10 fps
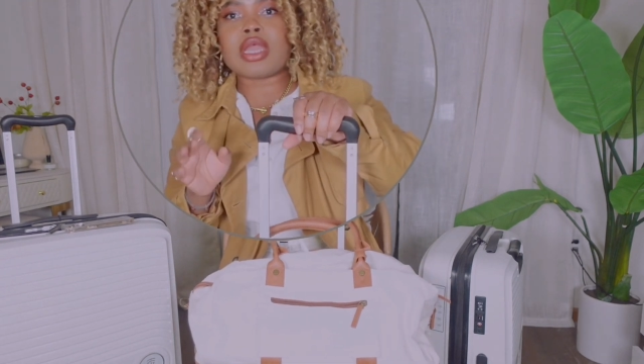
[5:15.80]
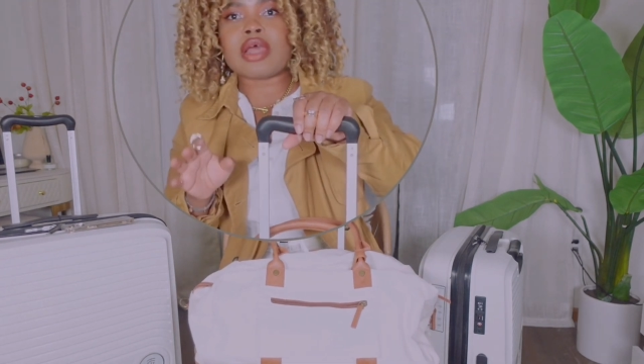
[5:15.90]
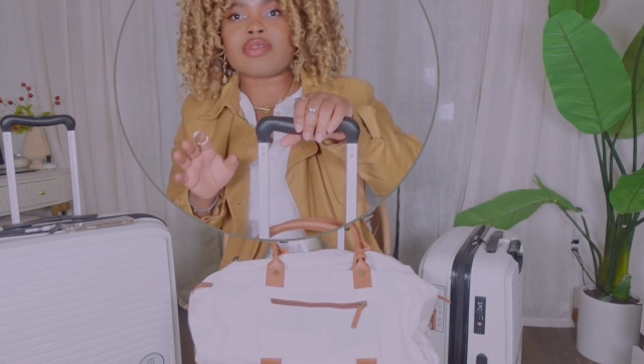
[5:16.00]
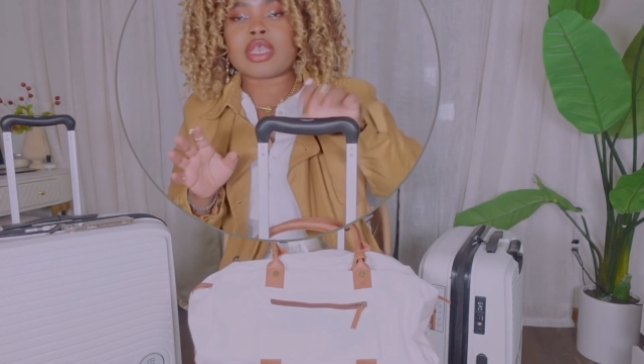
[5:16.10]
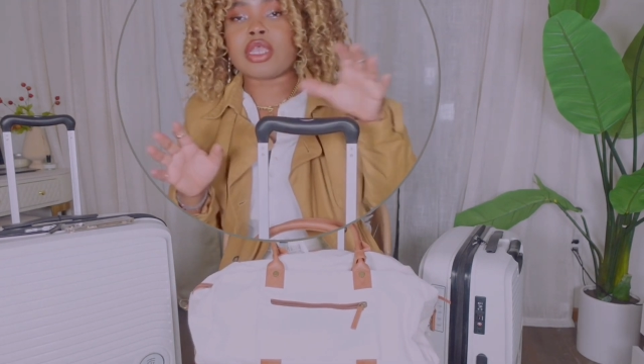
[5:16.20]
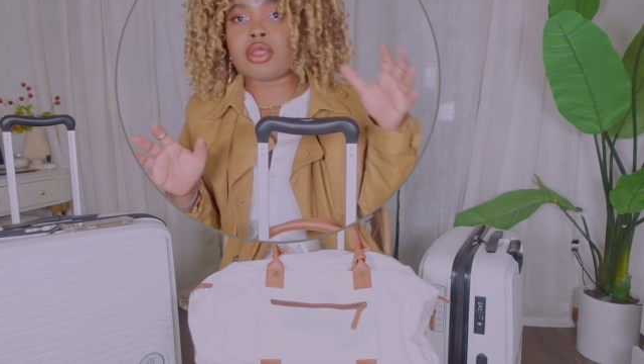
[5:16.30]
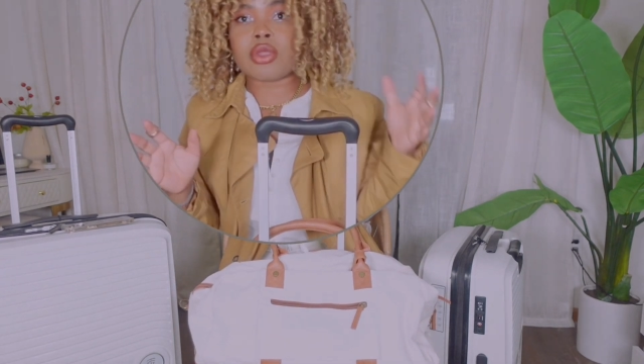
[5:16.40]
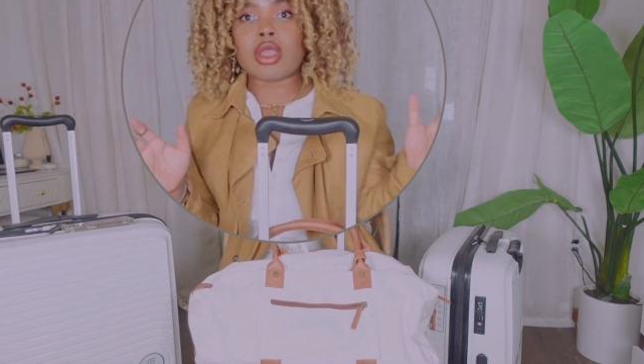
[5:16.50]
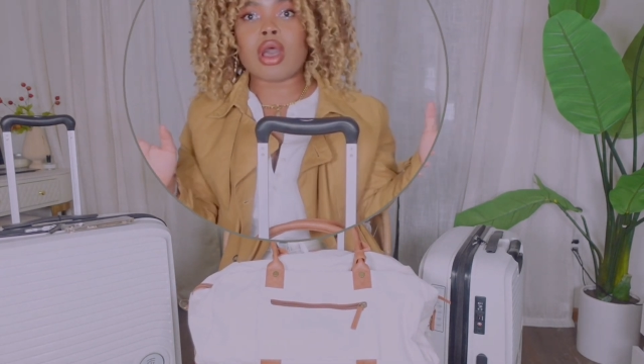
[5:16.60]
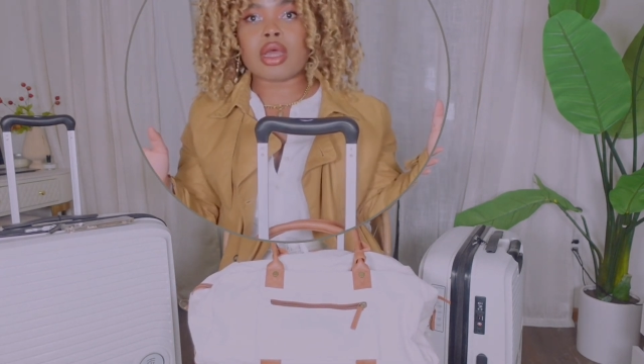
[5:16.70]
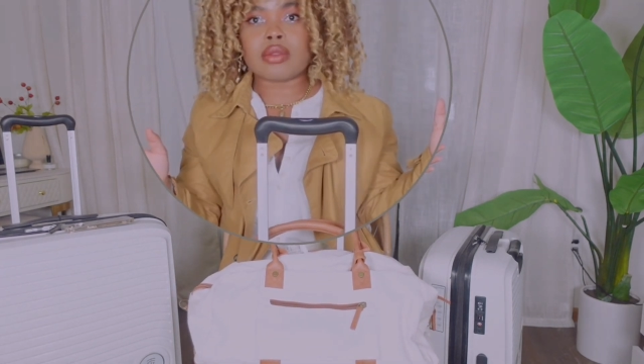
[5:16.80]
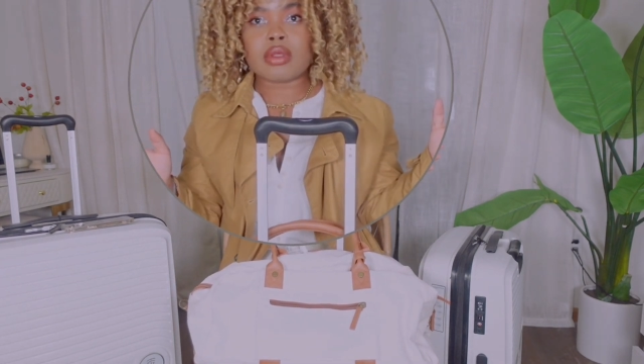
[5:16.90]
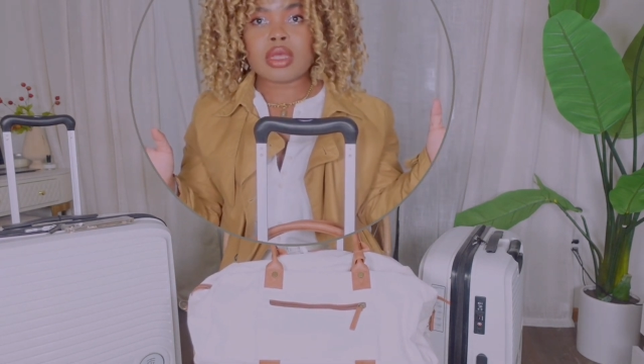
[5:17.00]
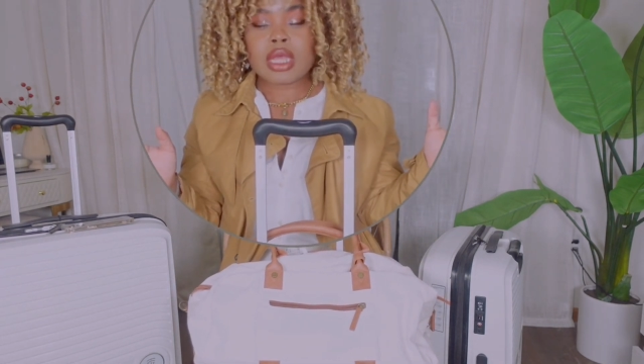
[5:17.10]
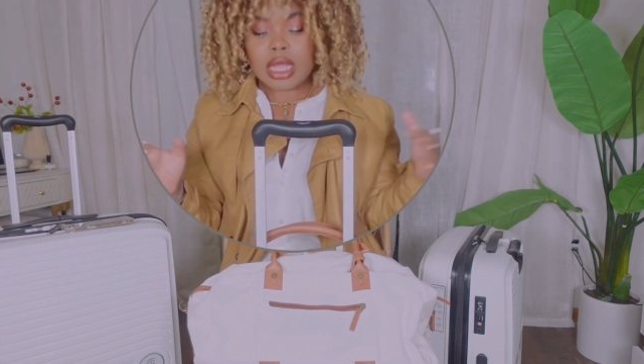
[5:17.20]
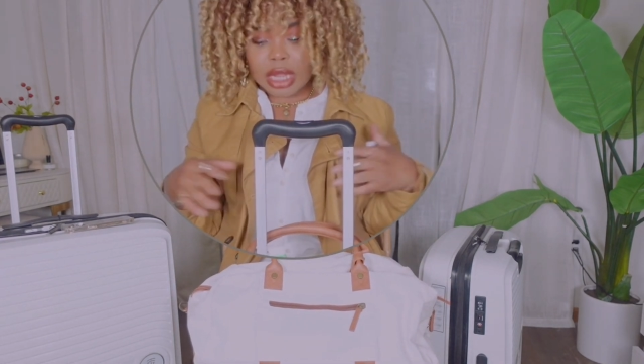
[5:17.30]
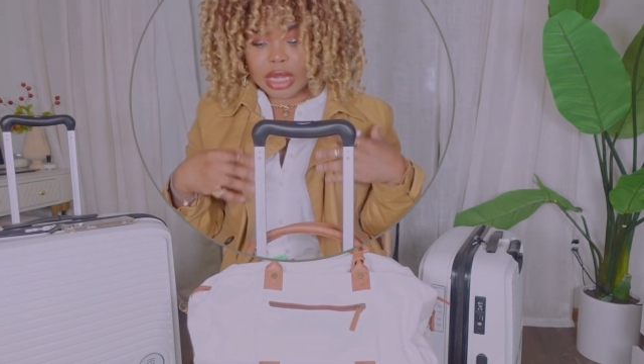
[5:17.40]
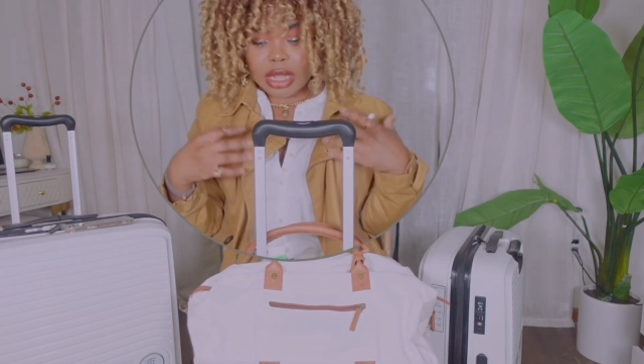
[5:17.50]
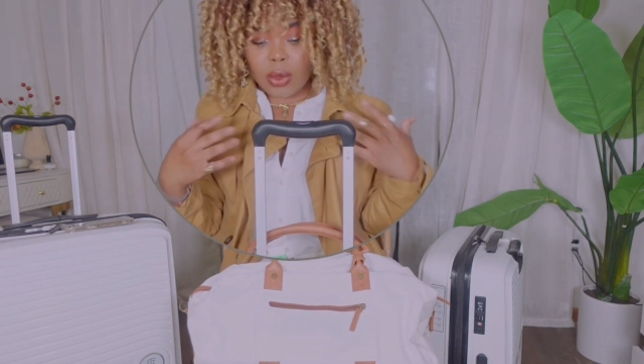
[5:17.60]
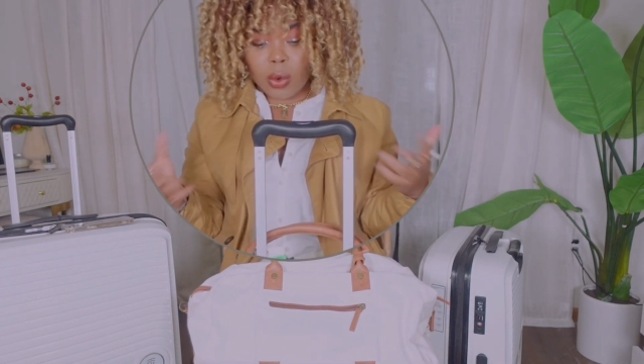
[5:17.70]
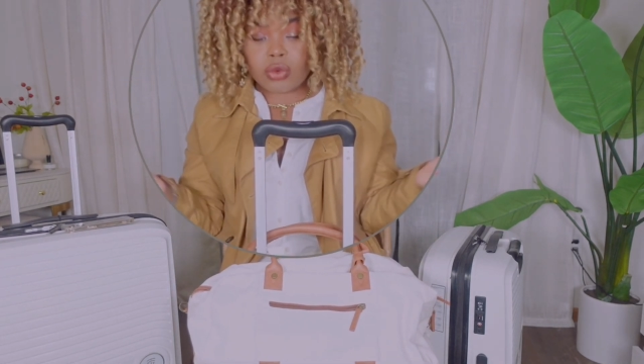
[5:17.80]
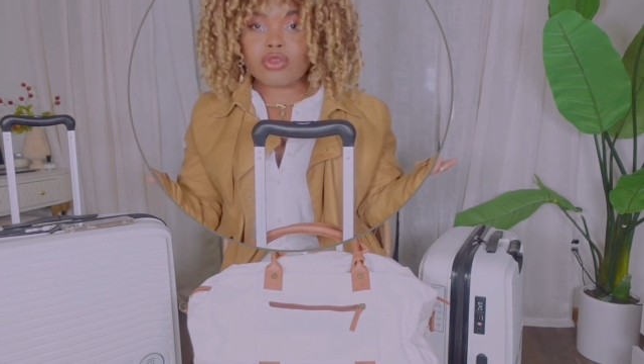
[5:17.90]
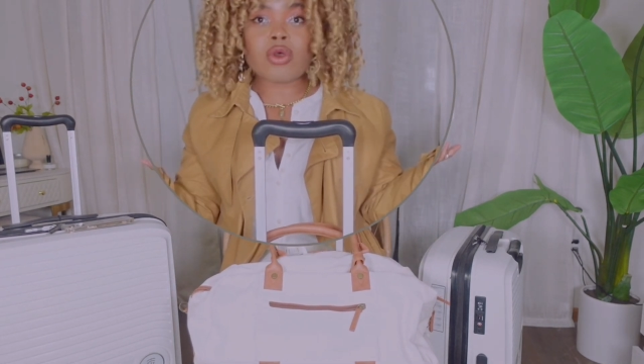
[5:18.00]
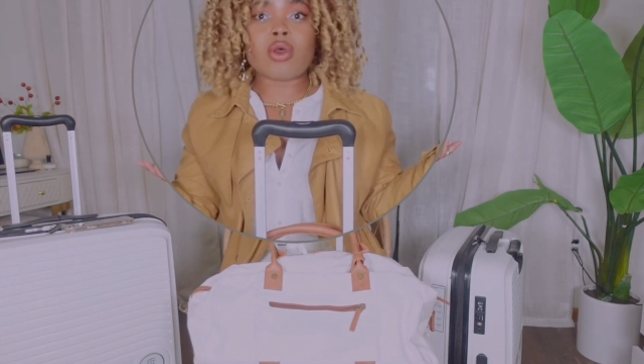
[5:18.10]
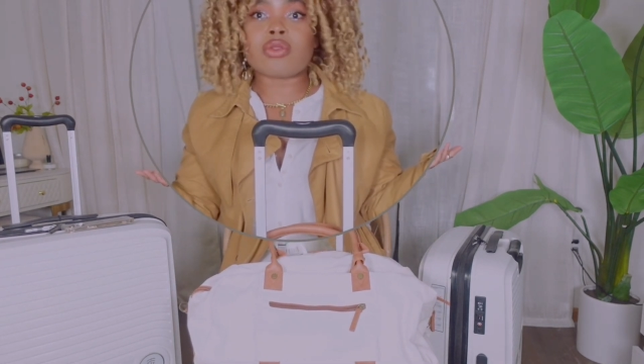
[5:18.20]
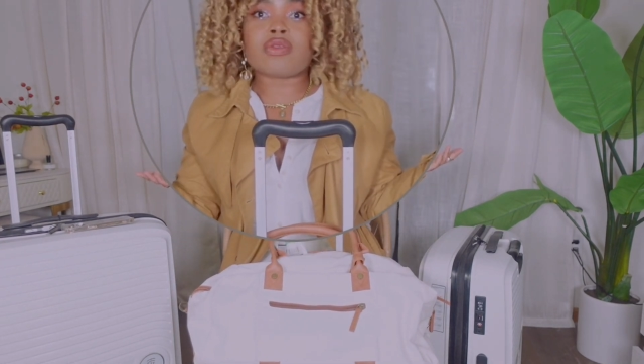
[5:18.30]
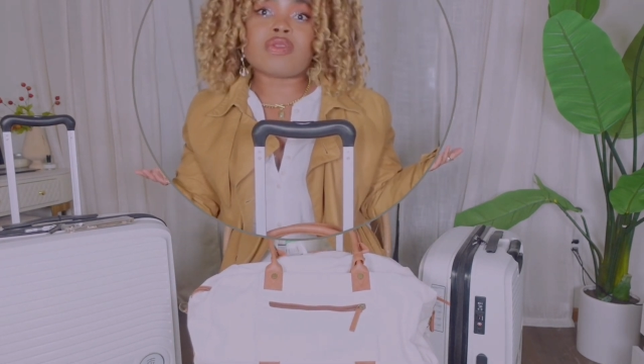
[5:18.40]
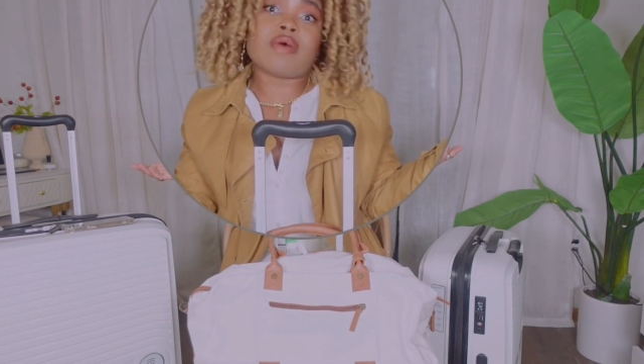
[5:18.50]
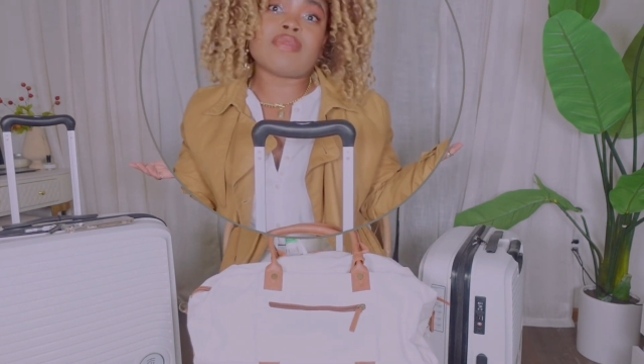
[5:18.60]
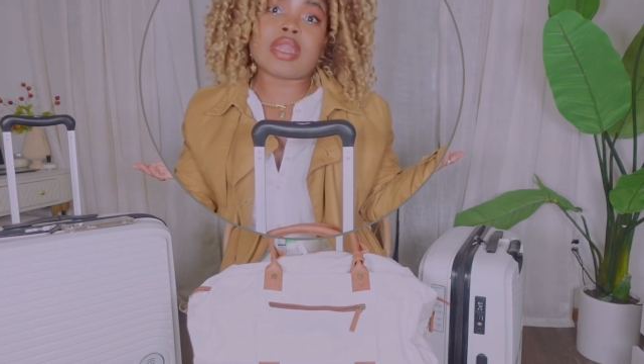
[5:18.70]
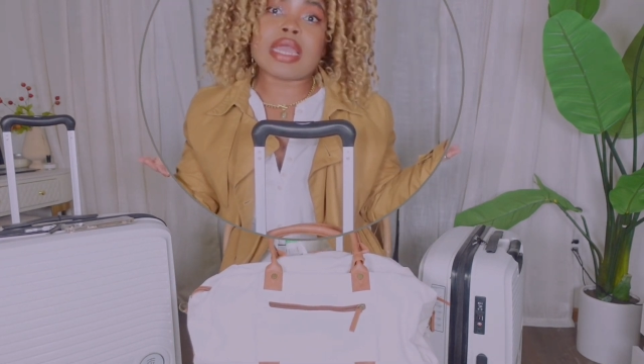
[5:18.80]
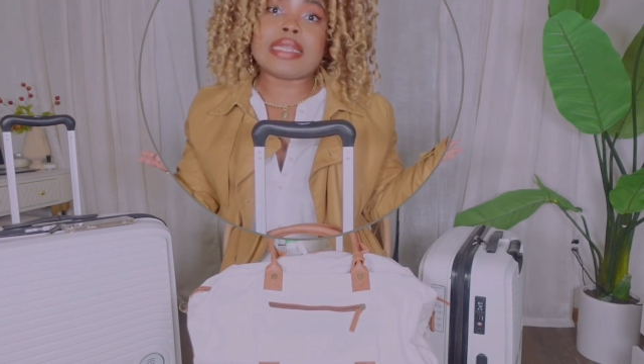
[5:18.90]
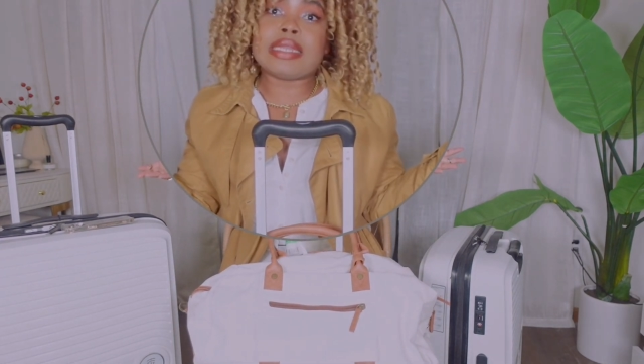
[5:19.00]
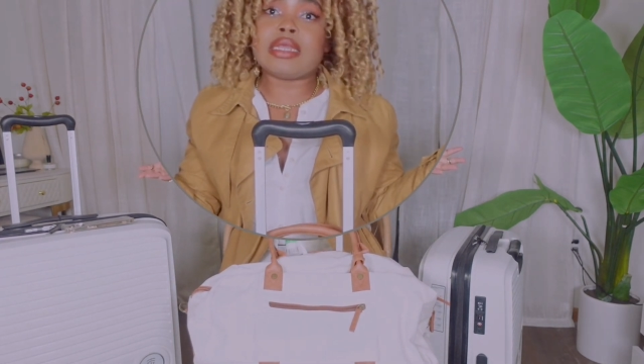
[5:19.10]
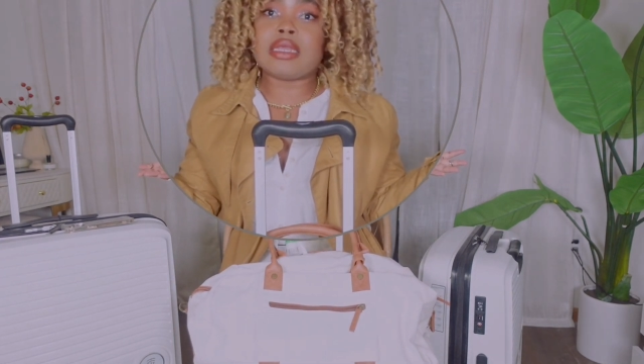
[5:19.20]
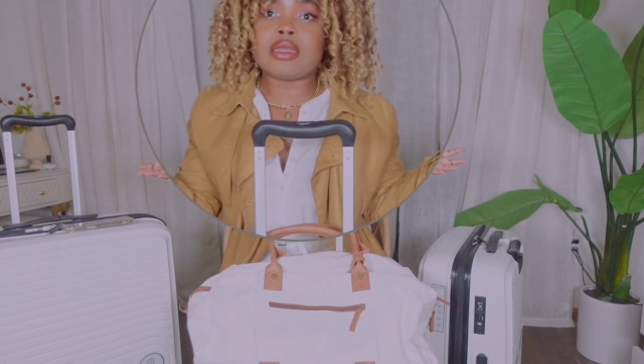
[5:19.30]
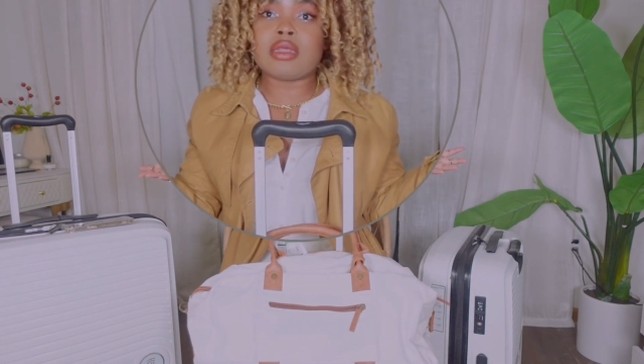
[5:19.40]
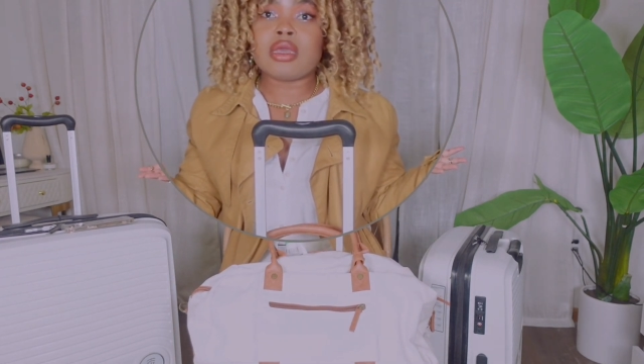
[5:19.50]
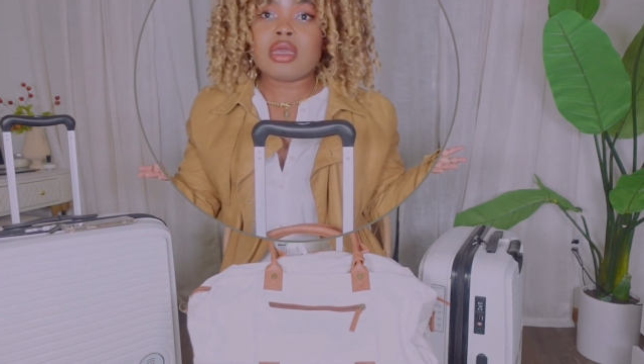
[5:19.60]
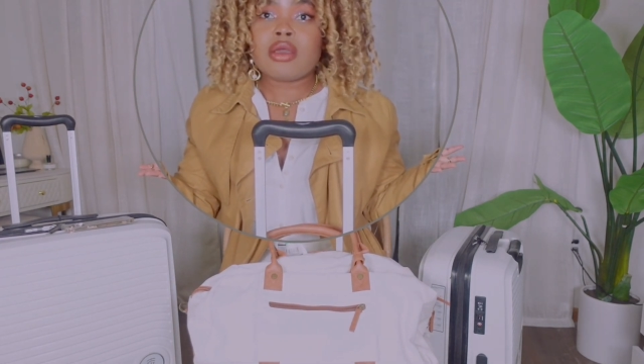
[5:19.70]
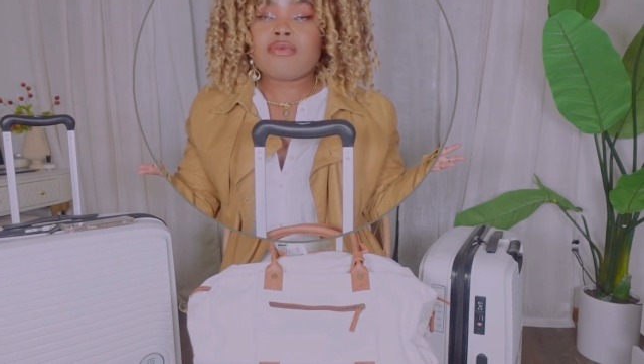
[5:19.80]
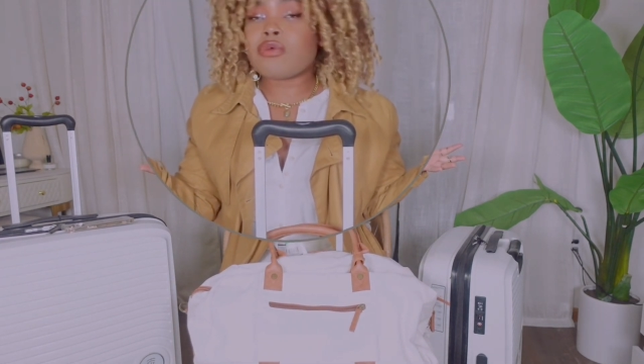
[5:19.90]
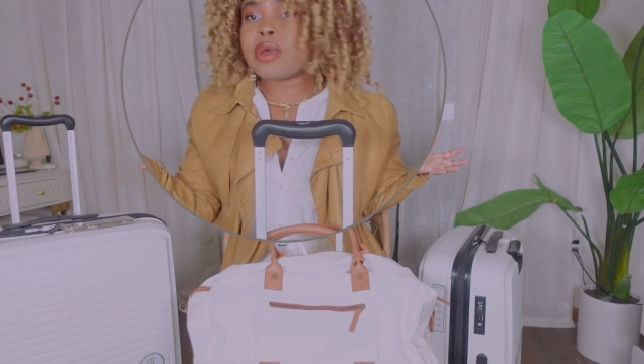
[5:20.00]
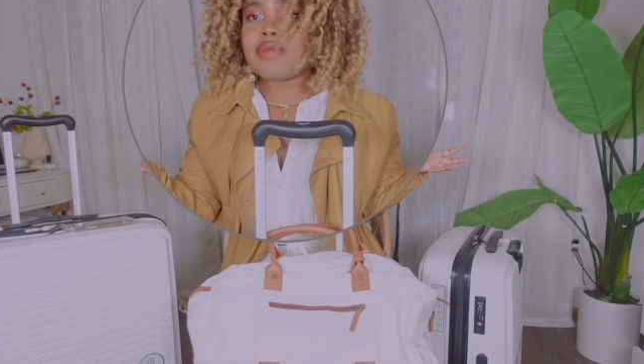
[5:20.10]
as a carry-on, and it holds all the stuff that I need for my